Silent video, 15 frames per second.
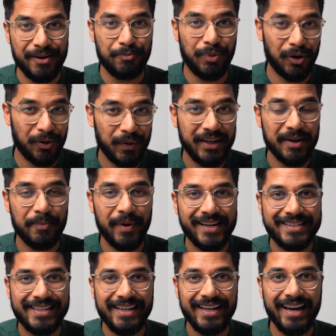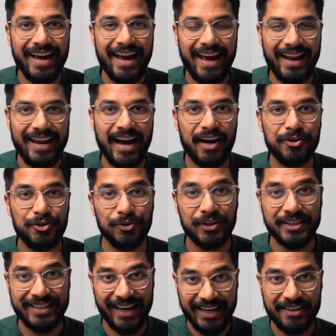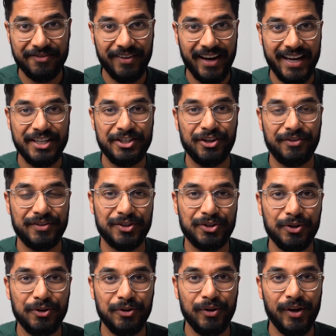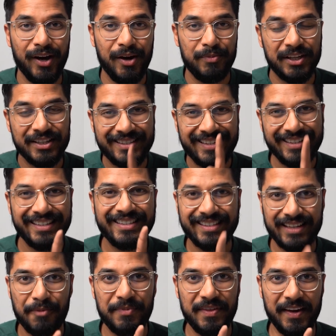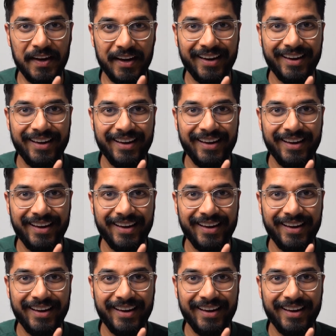borrowing capacity and how you can take advantage of it too, because this is something